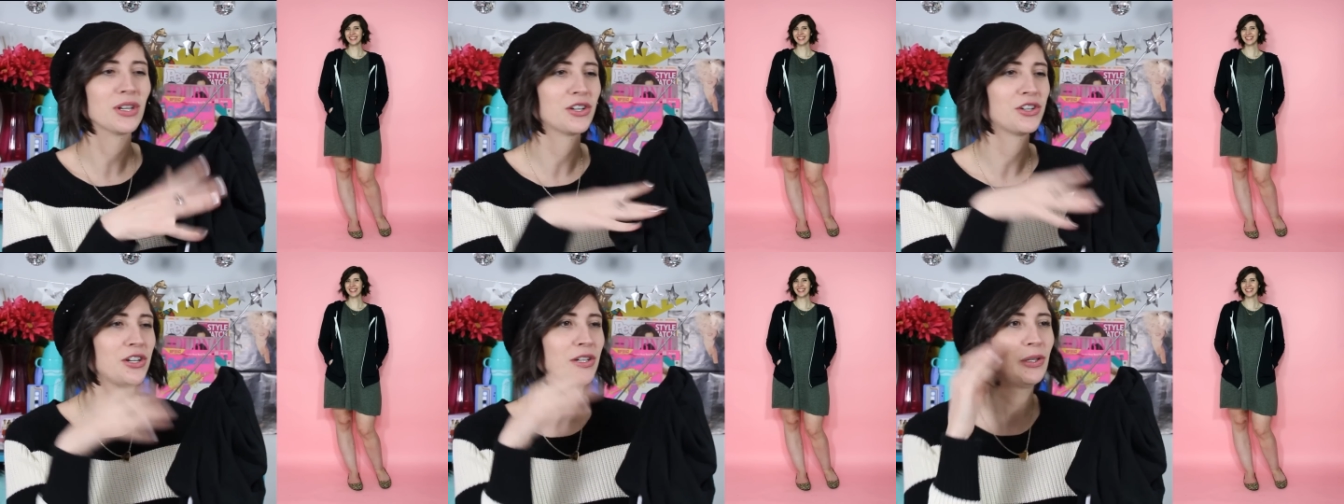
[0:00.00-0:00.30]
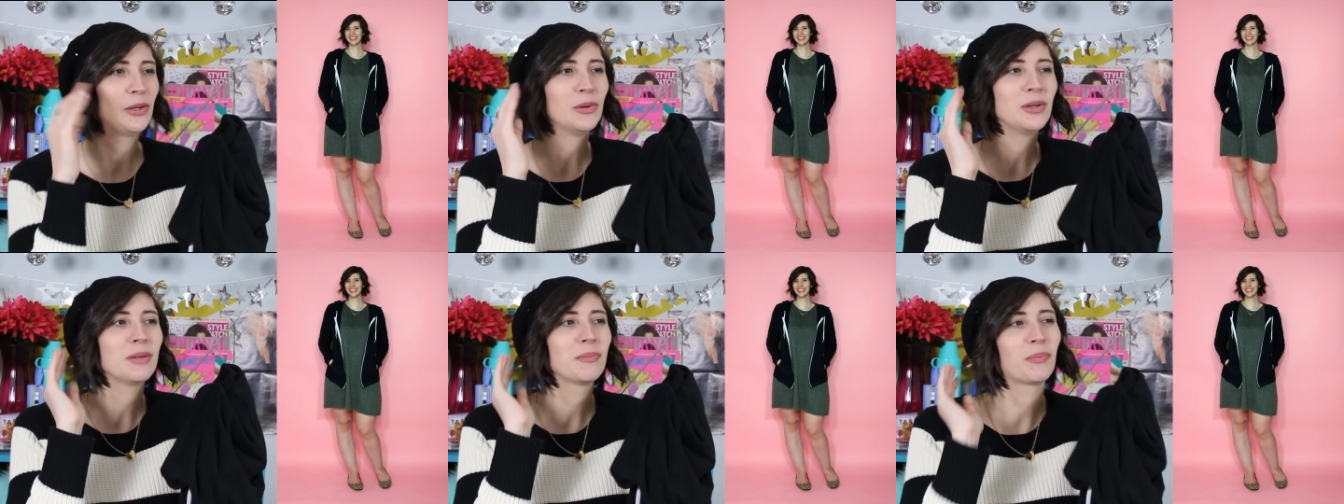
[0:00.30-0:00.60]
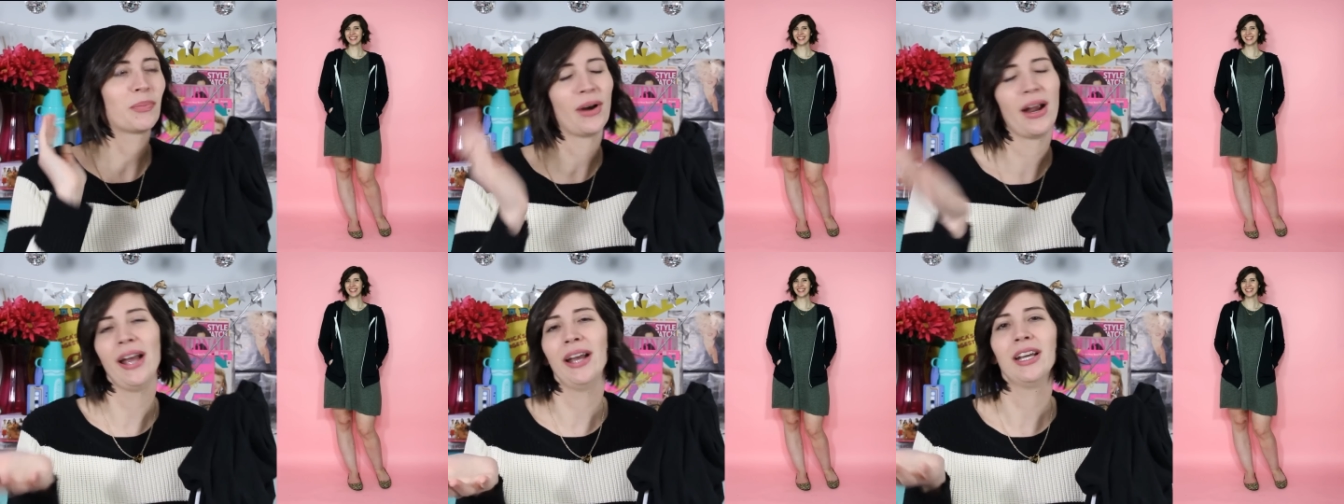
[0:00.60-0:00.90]
and she's always
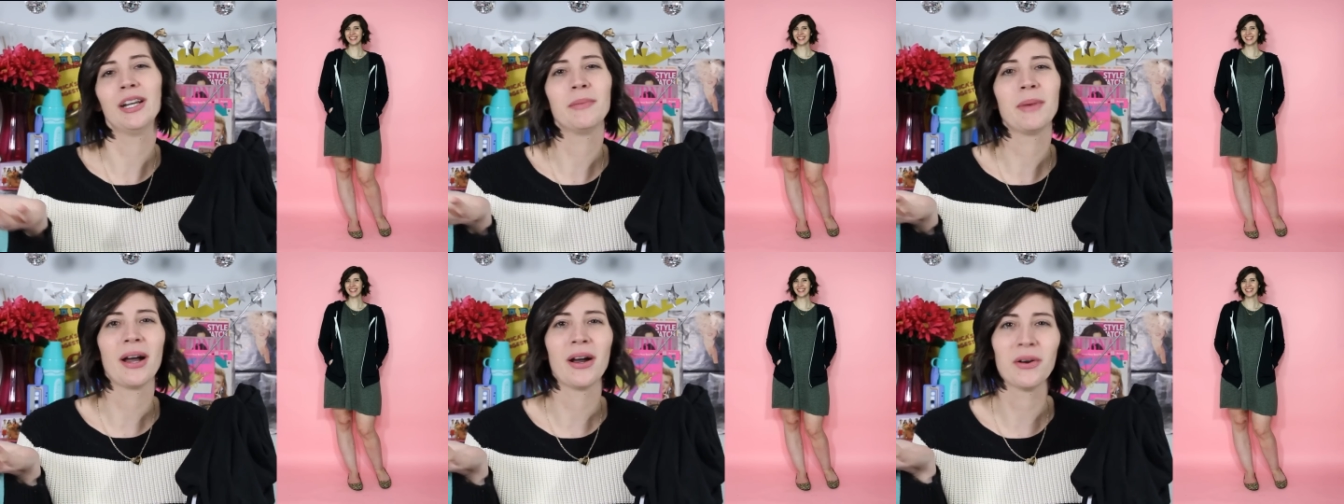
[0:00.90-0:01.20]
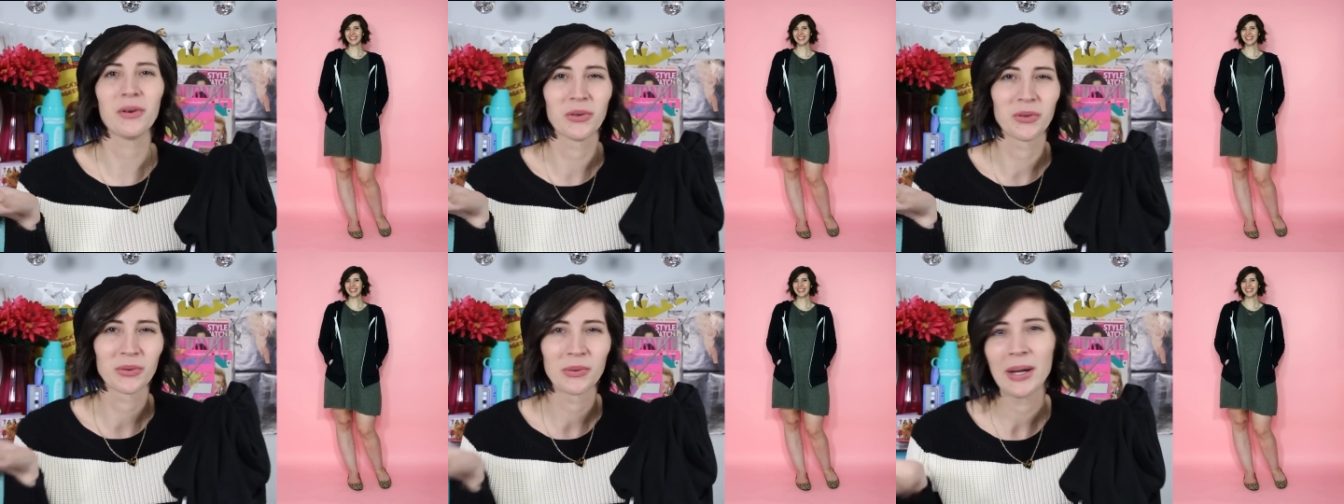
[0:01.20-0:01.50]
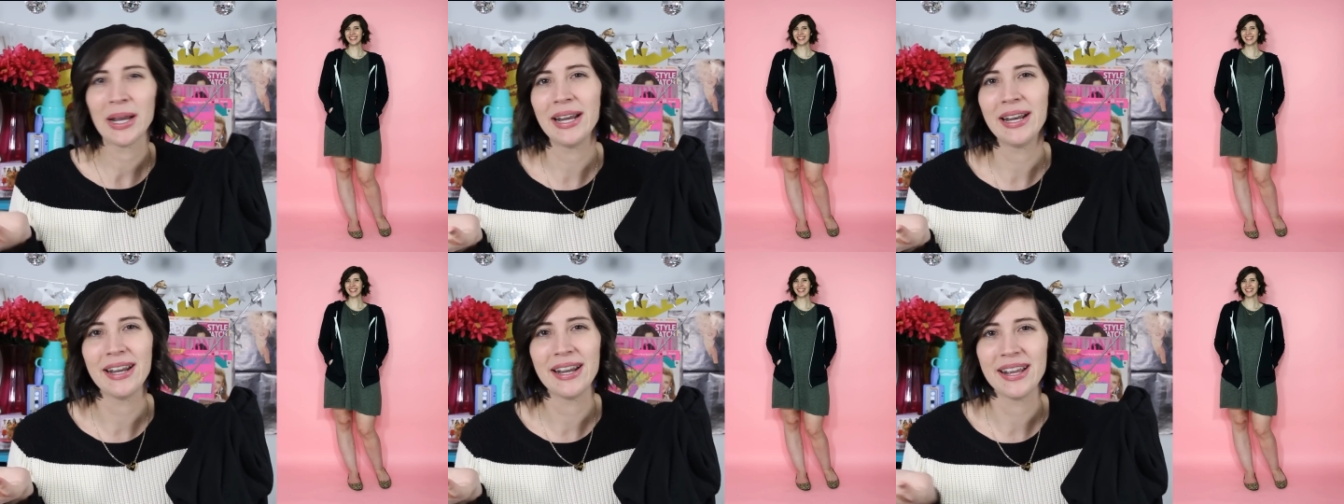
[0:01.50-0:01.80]
bragging about how
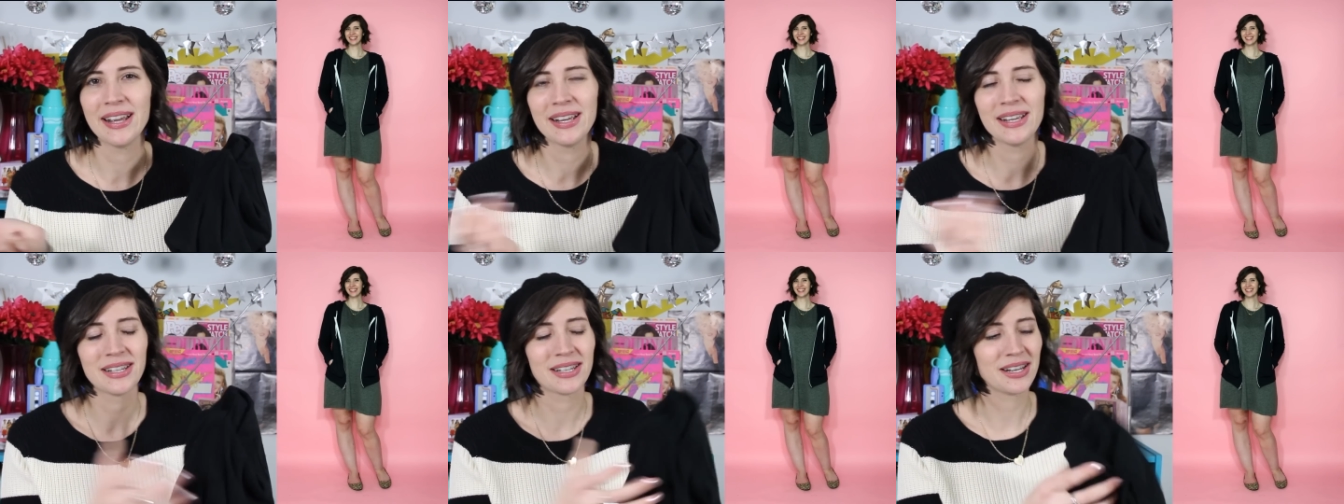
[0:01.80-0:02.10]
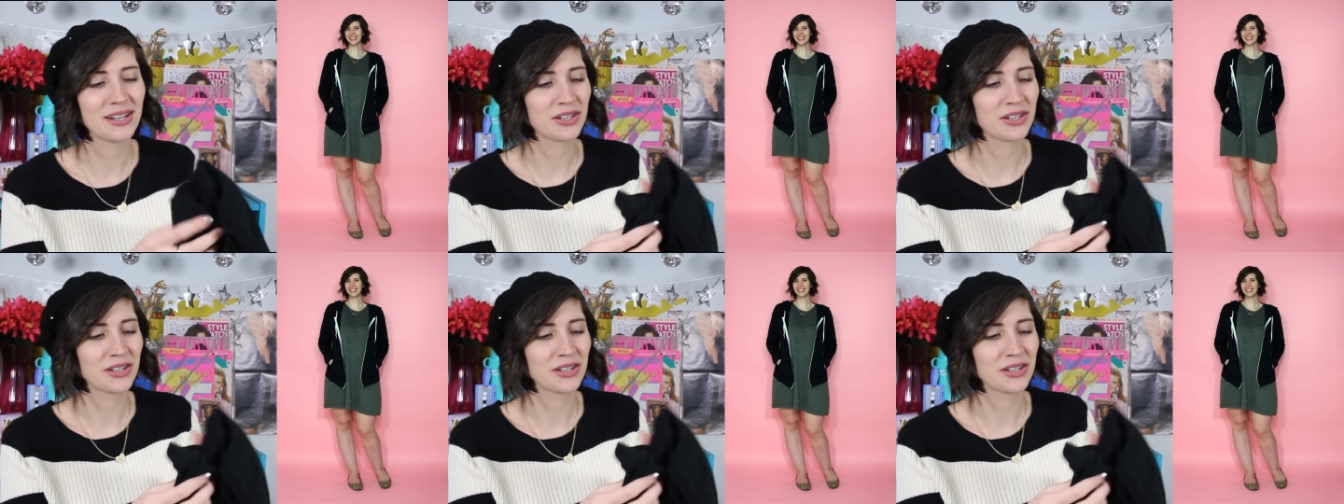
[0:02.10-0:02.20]
great it is.